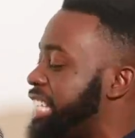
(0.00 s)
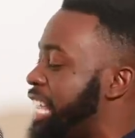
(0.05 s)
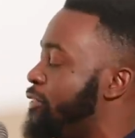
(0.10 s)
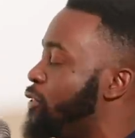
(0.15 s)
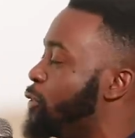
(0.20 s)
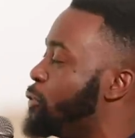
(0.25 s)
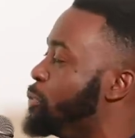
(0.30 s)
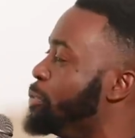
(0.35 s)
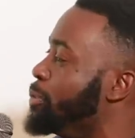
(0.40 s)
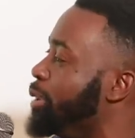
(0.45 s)

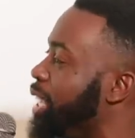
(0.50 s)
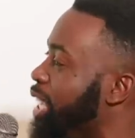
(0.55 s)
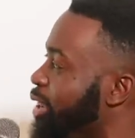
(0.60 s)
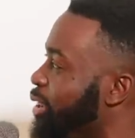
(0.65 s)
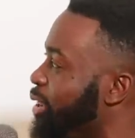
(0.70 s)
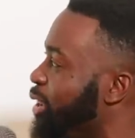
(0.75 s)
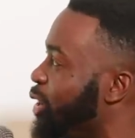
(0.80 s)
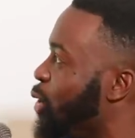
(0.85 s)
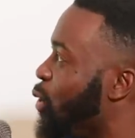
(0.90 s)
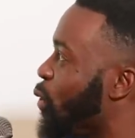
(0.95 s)
even
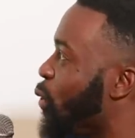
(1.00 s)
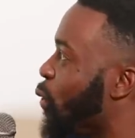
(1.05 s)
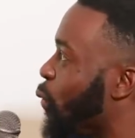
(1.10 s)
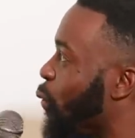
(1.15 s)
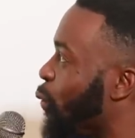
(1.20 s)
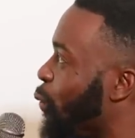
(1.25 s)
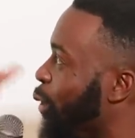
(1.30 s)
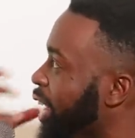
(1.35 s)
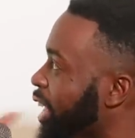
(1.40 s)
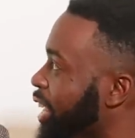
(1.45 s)
me
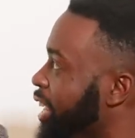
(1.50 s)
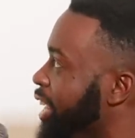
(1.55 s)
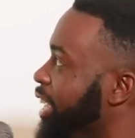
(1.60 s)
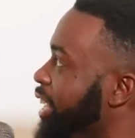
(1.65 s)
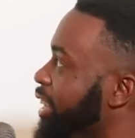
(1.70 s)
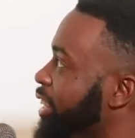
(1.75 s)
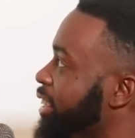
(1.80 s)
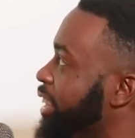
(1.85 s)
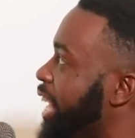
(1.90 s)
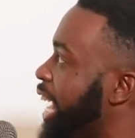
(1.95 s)

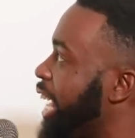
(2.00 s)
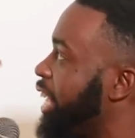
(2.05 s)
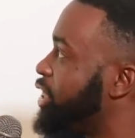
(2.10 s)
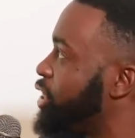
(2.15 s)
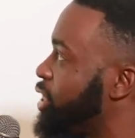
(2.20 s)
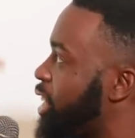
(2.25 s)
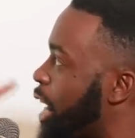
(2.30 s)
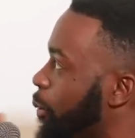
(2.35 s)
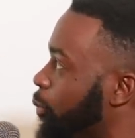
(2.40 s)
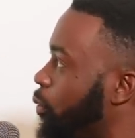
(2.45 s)
reading that
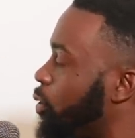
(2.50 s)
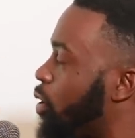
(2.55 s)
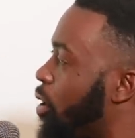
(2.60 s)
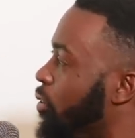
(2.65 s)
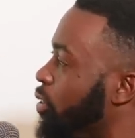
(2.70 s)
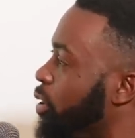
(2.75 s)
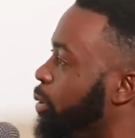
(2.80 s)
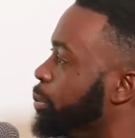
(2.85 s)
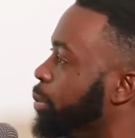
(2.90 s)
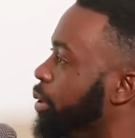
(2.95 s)
chapter
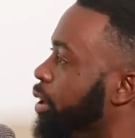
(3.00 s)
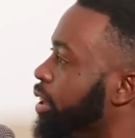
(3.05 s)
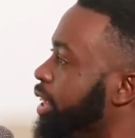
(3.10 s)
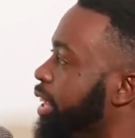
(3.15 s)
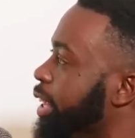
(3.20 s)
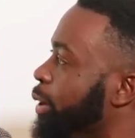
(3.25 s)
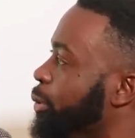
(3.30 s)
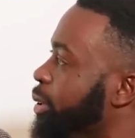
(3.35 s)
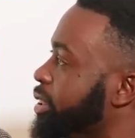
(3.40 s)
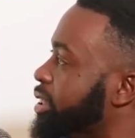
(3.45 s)
of the book,
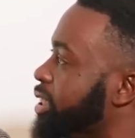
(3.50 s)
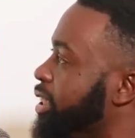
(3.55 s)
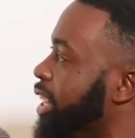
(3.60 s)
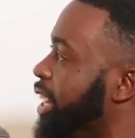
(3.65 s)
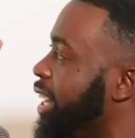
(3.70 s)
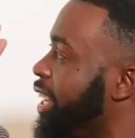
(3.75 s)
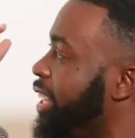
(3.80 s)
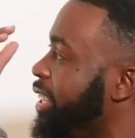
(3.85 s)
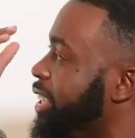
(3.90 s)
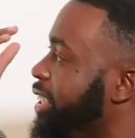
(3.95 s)
it was
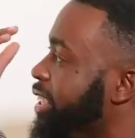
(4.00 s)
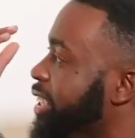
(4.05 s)
like